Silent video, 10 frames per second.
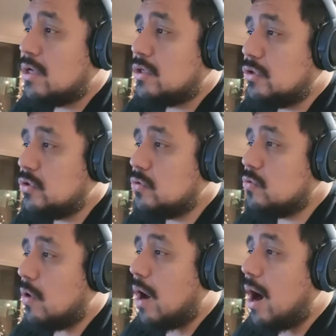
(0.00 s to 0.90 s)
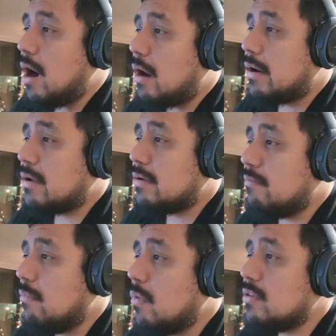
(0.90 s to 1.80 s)
you are
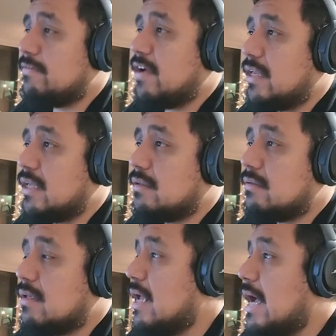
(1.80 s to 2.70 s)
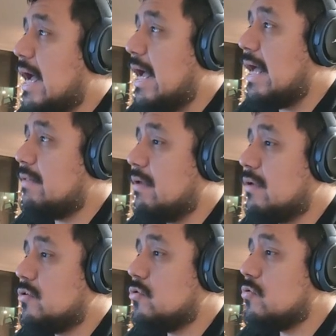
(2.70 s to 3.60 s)
modifying it. And
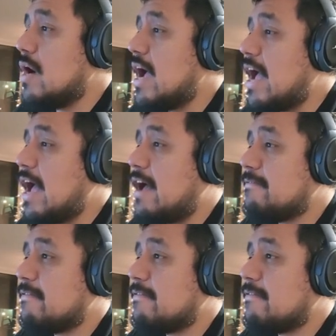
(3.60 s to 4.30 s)
you have